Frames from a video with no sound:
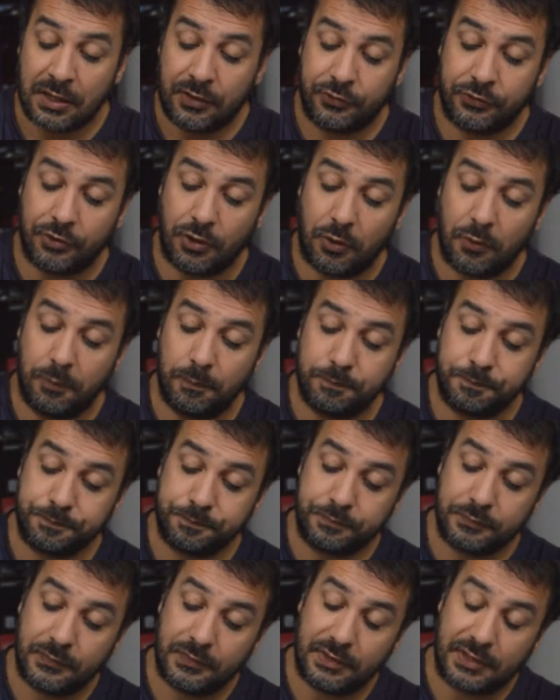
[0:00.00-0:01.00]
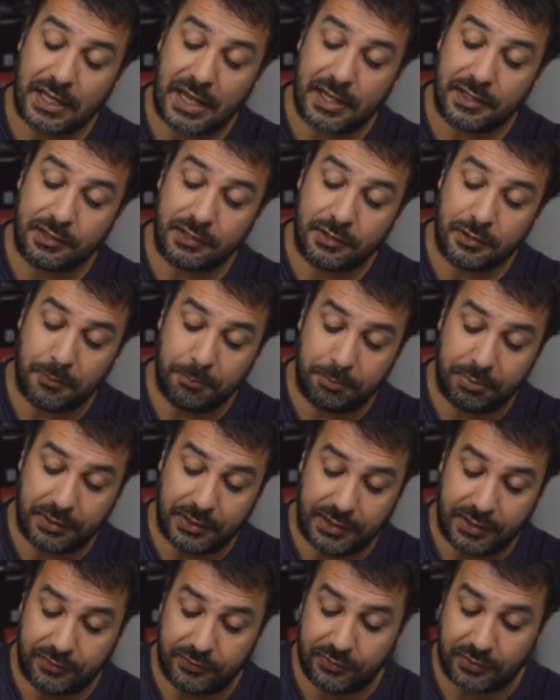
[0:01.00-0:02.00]
So that
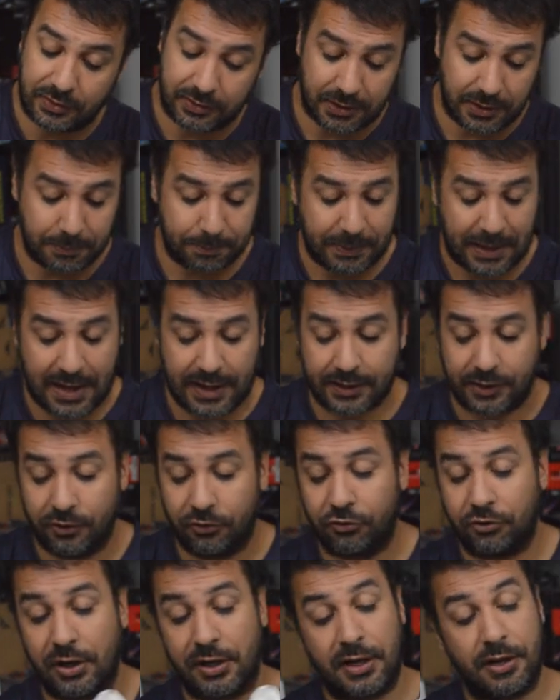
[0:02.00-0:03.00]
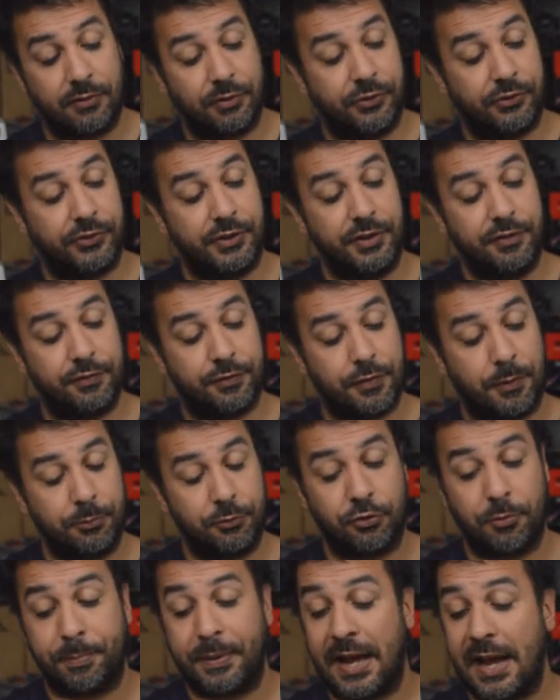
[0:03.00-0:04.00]
completes the package that I received from
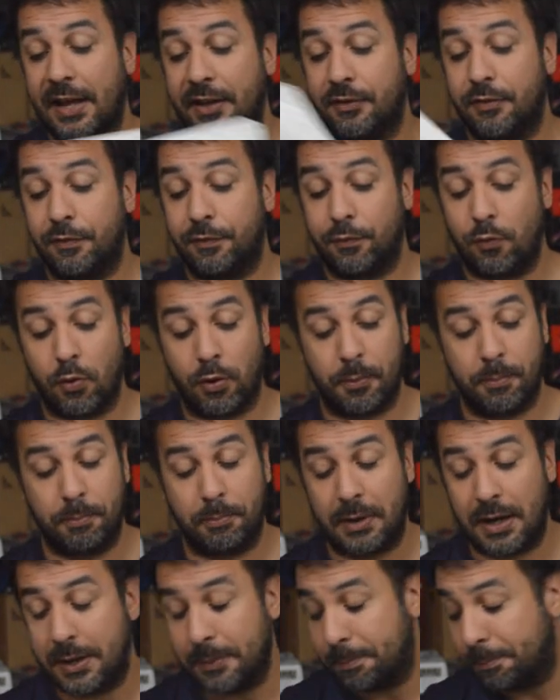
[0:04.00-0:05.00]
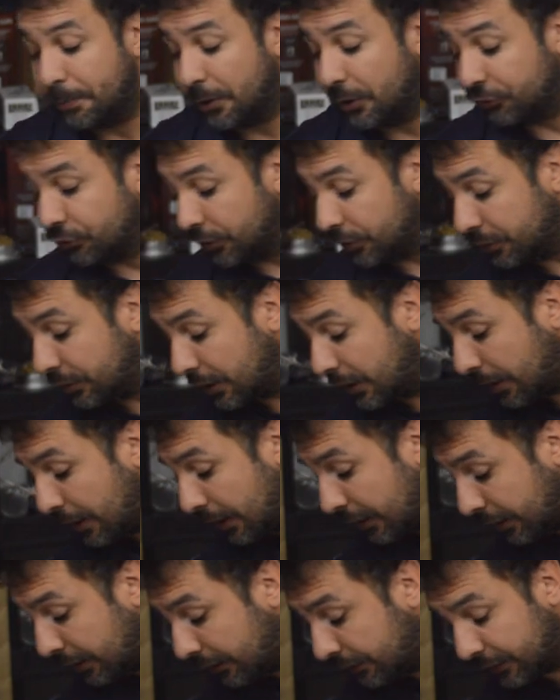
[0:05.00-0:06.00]
Japan for my budget
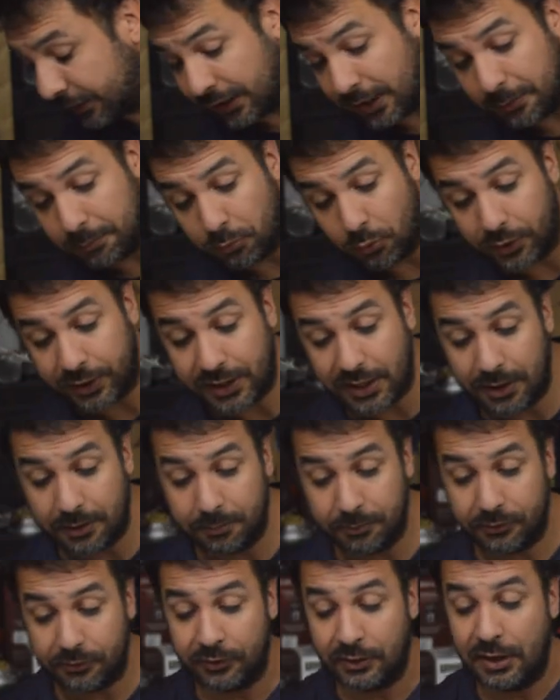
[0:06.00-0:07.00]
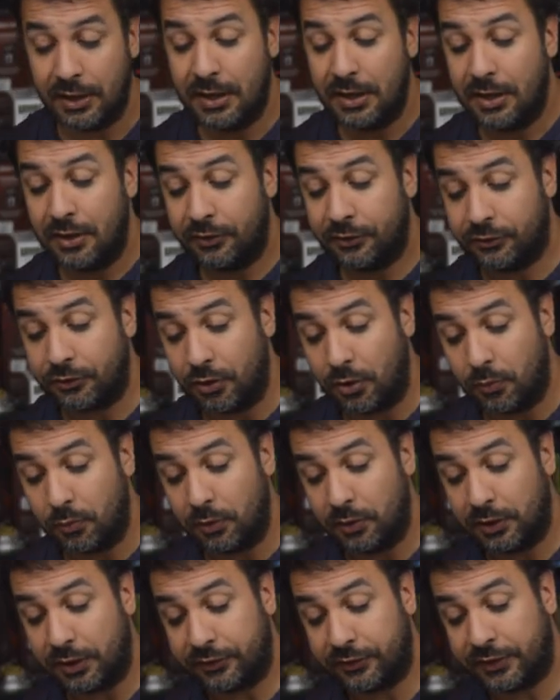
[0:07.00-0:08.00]
Game Boy games.
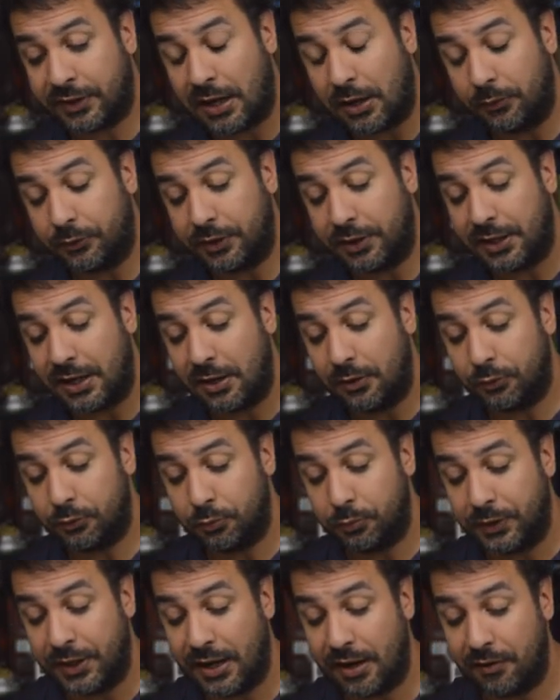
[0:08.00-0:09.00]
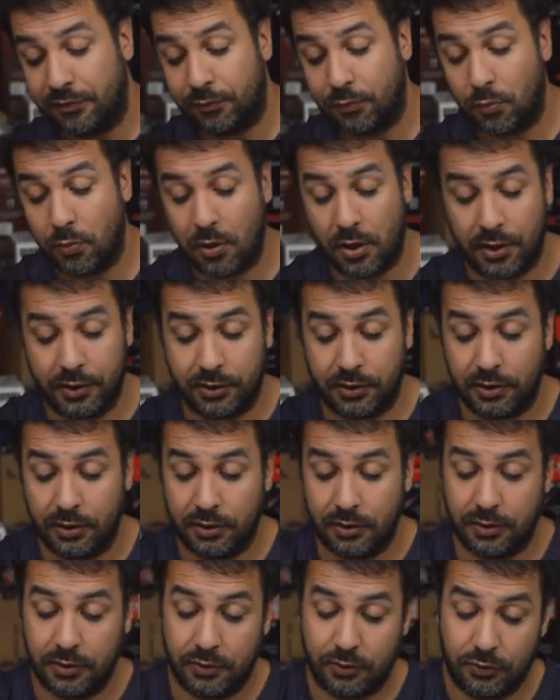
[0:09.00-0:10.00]
So let's count it out. We have one,
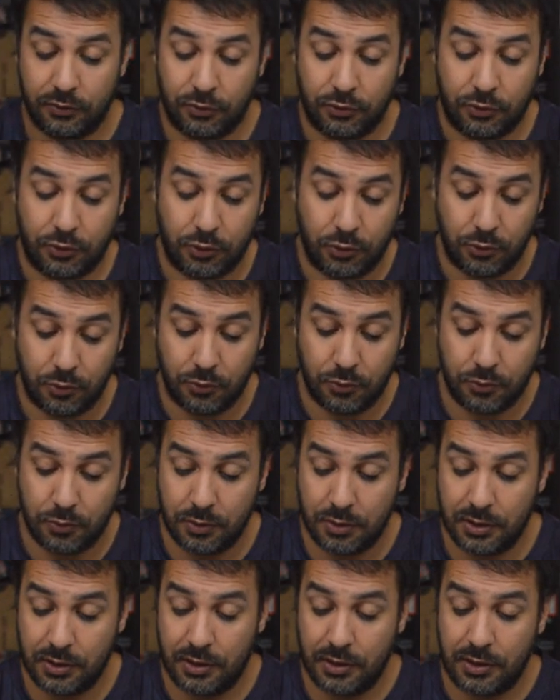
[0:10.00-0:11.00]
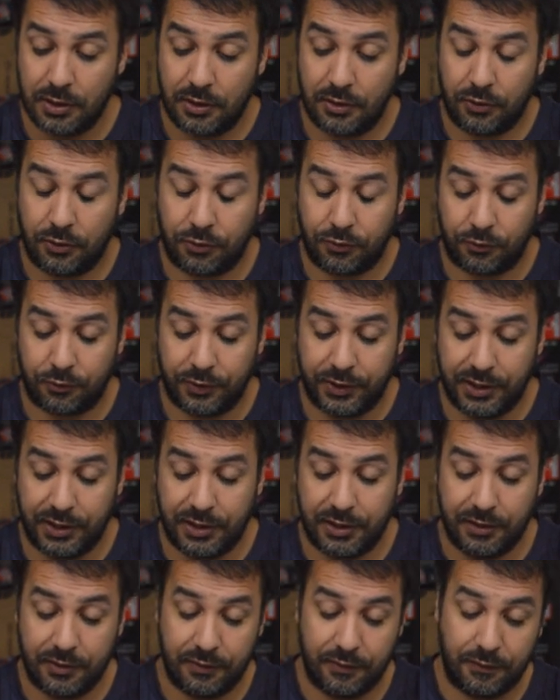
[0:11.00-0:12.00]
two,
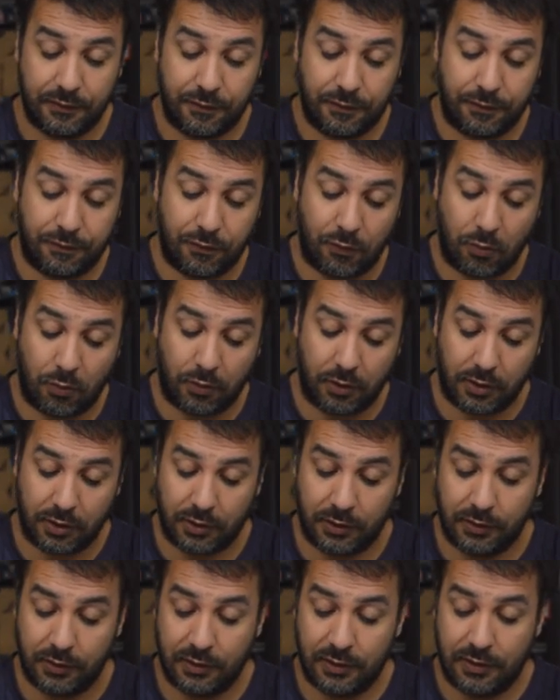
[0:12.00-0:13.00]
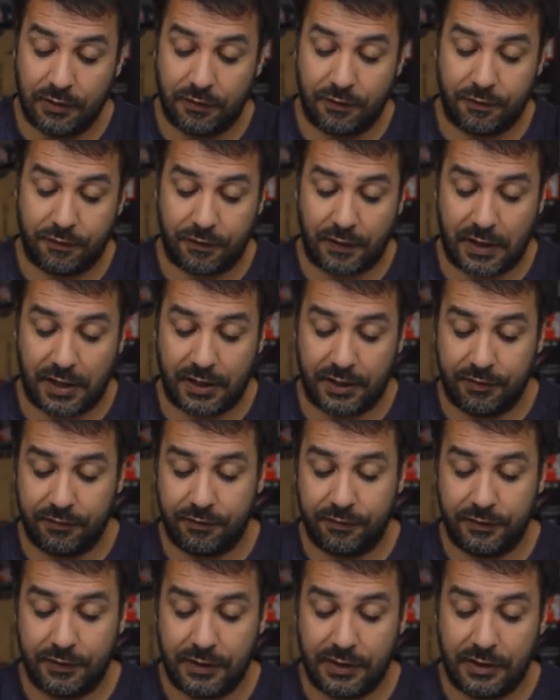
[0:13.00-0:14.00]
three, four, five,
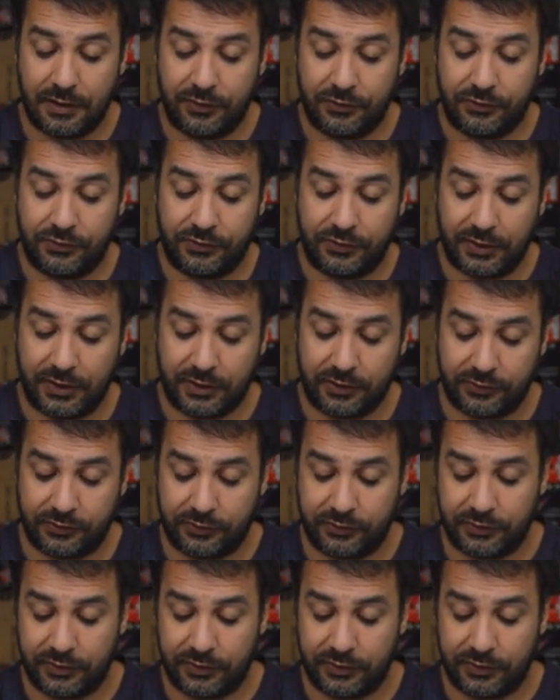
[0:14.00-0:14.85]
six,